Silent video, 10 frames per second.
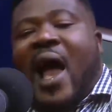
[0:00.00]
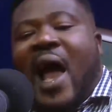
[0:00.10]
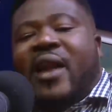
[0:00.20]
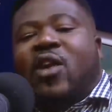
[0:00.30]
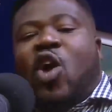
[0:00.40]

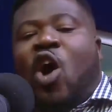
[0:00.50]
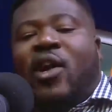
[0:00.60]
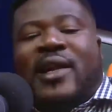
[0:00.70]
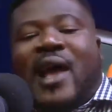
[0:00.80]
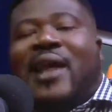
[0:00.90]
And
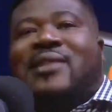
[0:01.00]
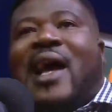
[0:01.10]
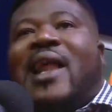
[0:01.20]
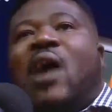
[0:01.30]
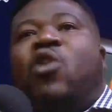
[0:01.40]
on the other
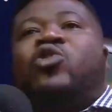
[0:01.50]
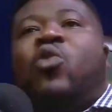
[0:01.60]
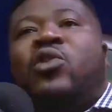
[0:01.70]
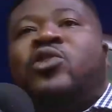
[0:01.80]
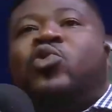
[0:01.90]
side, I
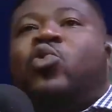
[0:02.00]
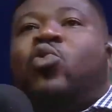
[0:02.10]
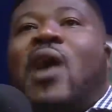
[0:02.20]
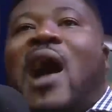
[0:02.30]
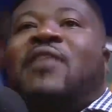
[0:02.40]
also want to
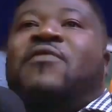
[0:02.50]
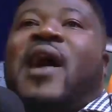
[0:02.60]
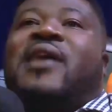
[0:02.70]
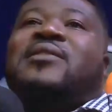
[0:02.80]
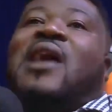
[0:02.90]

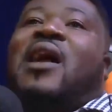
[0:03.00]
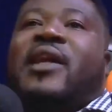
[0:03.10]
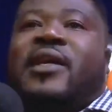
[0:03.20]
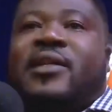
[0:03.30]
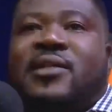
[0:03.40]
advise our
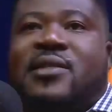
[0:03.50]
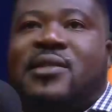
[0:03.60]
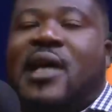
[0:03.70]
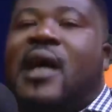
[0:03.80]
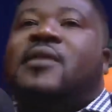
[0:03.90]

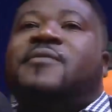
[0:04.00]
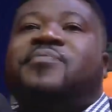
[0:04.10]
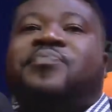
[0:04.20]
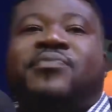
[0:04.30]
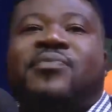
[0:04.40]
ladies that
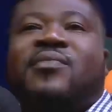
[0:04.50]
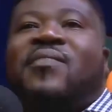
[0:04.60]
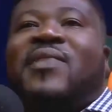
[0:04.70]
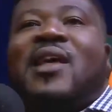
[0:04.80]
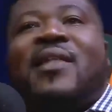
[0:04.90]

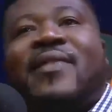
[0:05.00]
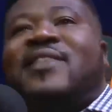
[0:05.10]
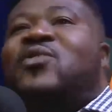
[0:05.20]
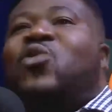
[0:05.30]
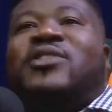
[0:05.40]

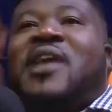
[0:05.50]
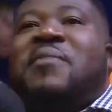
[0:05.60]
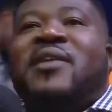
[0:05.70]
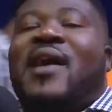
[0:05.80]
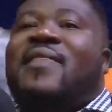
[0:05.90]
this
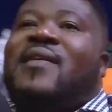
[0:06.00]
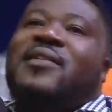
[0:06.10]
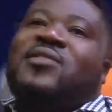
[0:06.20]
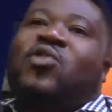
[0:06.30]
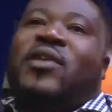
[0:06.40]
social media
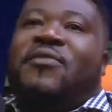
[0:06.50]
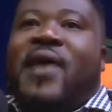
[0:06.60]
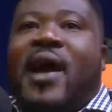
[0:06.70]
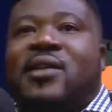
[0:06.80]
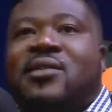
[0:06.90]
thing is not a
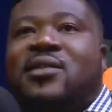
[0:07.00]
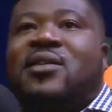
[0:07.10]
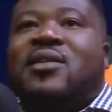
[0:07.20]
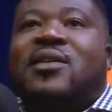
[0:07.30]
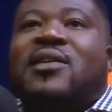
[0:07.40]
fight.
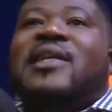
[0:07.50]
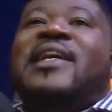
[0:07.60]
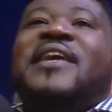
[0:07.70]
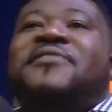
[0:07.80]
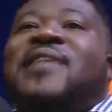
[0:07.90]

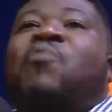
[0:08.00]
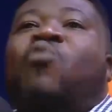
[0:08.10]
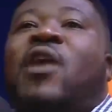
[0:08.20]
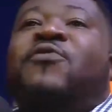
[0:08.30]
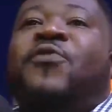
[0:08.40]
If
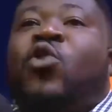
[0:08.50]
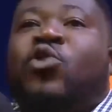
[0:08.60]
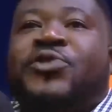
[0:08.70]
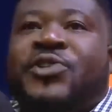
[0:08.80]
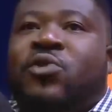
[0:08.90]
someone
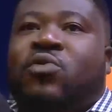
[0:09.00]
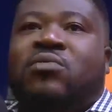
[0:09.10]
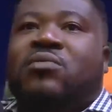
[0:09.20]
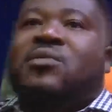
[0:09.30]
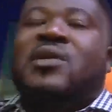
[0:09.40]
follows you,
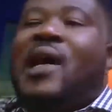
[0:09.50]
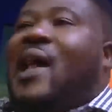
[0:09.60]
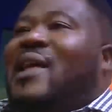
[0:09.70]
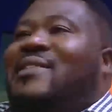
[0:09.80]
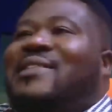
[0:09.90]

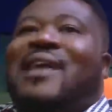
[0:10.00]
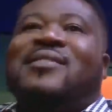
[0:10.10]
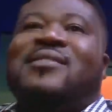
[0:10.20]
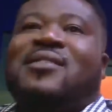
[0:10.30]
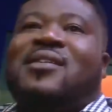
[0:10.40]
it is
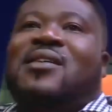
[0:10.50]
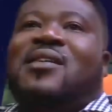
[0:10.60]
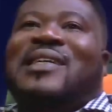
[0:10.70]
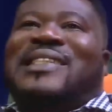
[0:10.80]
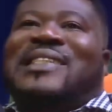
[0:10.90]
just
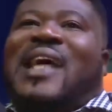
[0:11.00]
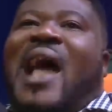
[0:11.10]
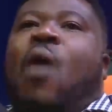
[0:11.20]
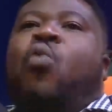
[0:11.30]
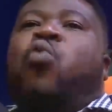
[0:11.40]
a